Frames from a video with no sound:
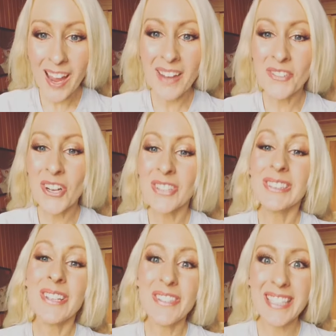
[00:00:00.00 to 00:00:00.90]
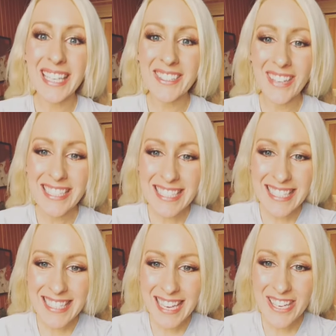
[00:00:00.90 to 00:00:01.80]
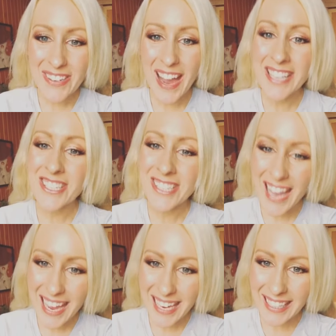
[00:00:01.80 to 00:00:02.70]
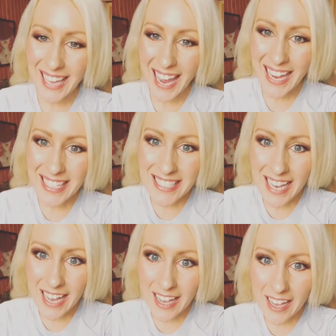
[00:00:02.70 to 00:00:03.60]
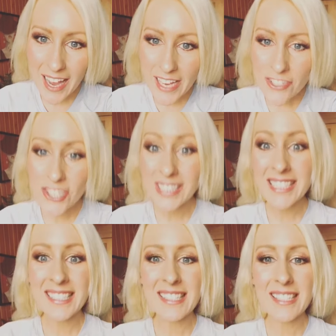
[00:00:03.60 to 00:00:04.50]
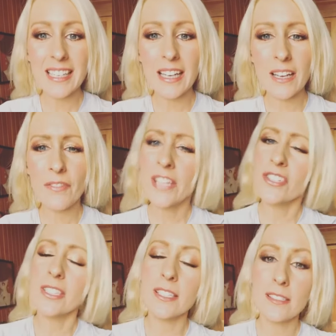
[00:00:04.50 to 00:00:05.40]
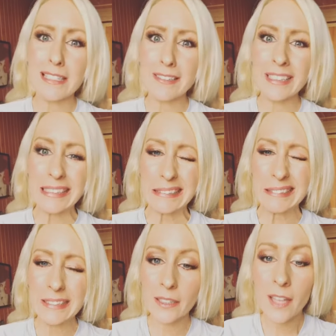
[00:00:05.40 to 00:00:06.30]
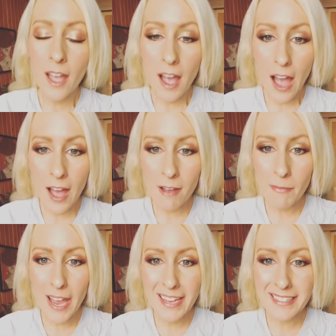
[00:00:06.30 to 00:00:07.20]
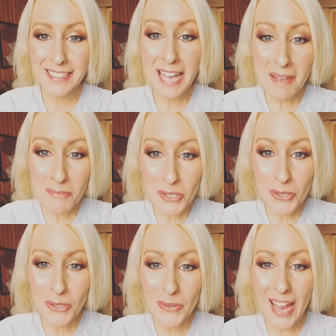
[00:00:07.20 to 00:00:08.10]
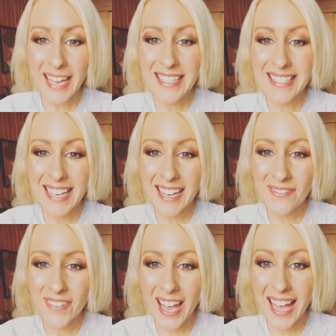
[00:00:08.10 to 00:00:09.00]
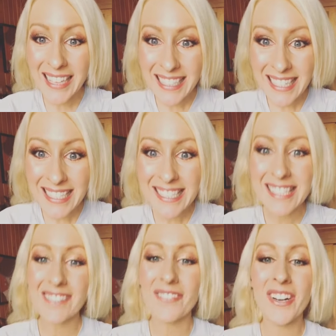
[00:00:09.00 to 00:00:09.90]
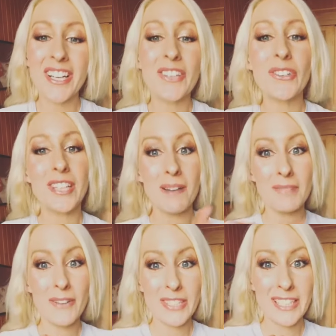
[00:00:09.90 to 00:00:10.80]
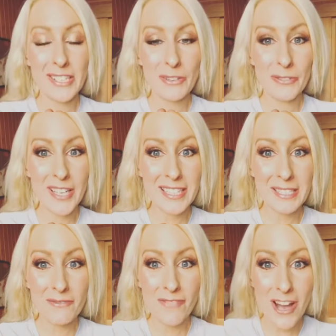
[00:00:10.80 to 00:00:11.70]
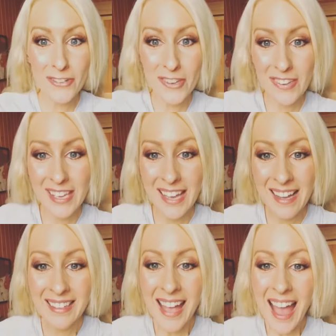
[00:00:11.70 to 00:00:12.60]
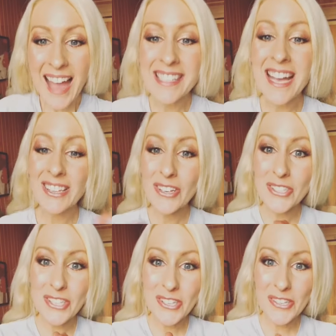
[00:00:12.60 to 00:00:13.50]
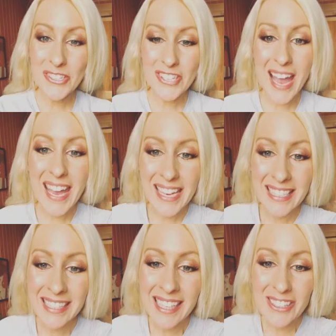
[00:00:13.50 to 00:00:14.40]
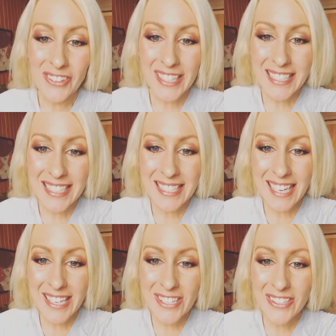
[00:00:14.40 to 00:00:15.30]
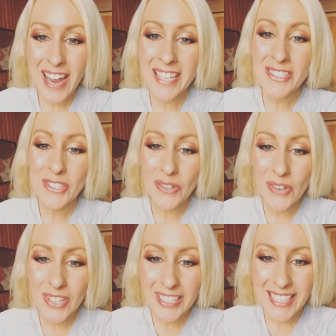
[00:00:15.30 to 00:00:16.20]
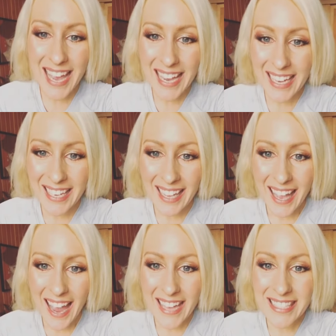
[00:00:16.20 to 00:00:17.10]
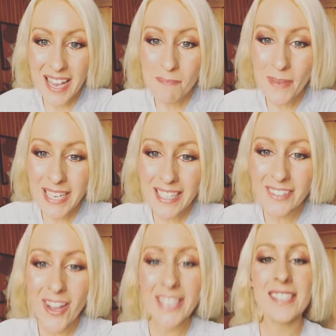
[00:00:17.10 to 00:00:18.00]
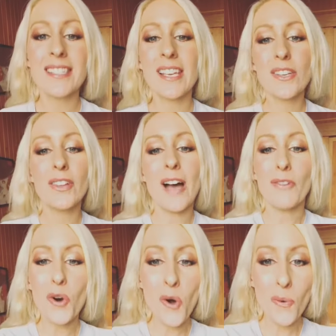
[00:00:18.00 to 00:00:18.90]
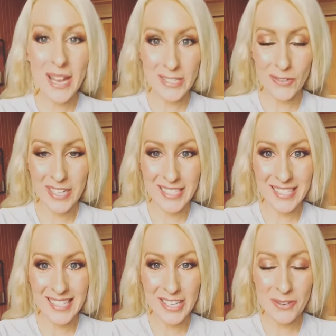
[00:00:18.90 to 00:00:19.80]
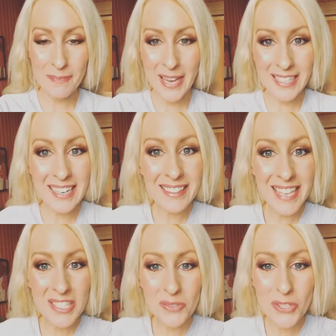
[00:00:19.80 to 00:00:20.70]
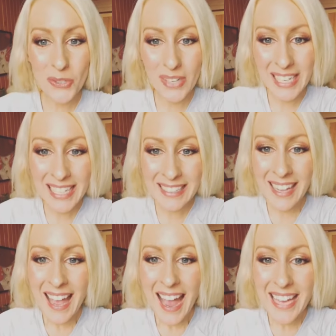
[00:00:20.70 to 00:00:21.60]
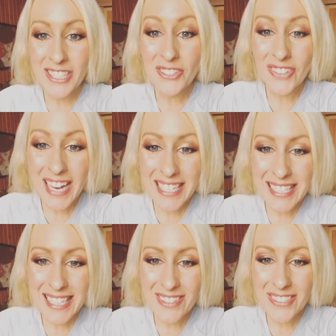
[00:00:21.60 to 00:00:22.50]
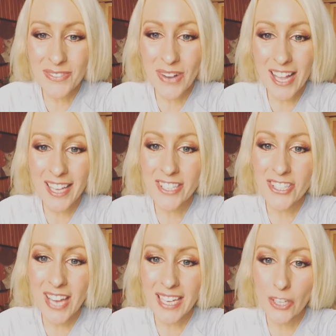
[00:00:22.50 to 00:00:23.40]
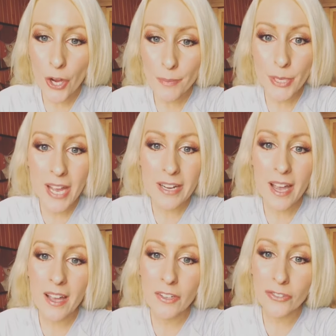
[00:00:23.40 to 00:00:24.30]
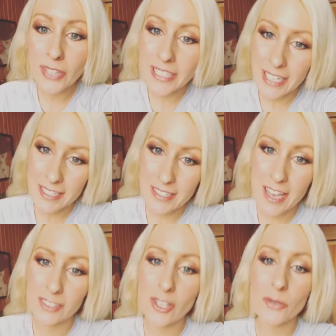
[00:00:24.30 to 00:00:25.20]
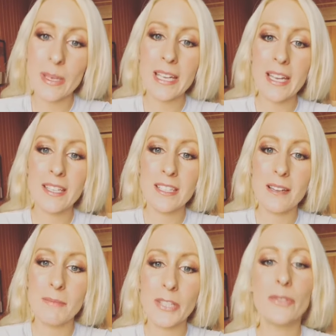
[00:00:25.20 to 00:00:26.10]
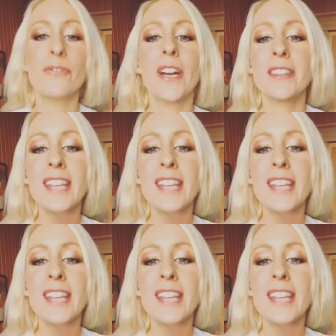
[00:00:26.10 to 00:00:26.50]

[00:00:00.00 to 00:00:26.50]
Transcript: I've got Loki, great to see you, and Shane, and uh, Angelist, Evangelist, sorry, uh, um, and Kabsu and um, Elias, very good. I'm loving that you're finding some value here. And hello to you, Shane. Great to see you. And Dawn, yay. And uh, Bina, nice to see you live. Always great to see you, Bina. Thanks for joining. And Grant's here as well. And Shane, hope you had a great Easter and long weekend, my good friend.